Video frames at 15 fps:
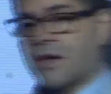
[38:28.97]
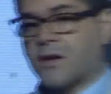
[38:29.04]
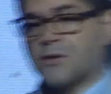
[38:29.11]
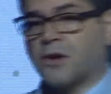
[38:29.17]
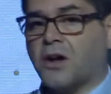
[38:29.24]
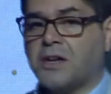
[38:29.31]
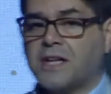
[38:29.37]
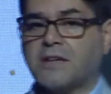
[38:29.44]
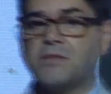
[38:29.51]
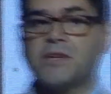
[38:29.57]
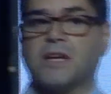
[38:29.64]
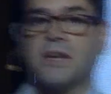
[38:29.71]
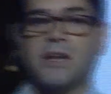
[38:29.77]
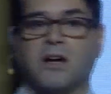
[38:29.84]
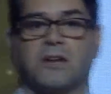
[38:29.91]
Not only giving
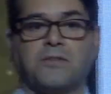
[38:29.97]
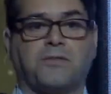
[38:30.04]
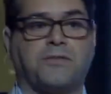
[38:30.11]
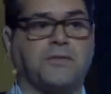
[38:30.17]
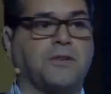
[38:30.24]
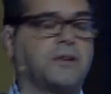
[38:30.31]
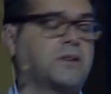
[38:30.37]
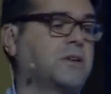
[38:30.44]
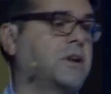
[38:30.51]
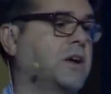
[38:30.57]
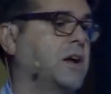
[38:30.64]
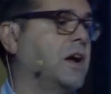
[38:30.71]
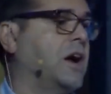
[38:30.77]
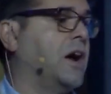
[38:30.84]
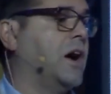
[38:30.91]
it life
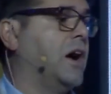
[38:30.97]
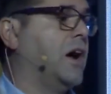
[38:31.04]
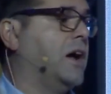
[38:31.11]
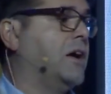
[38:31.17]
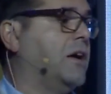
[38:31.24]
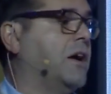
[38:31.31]
a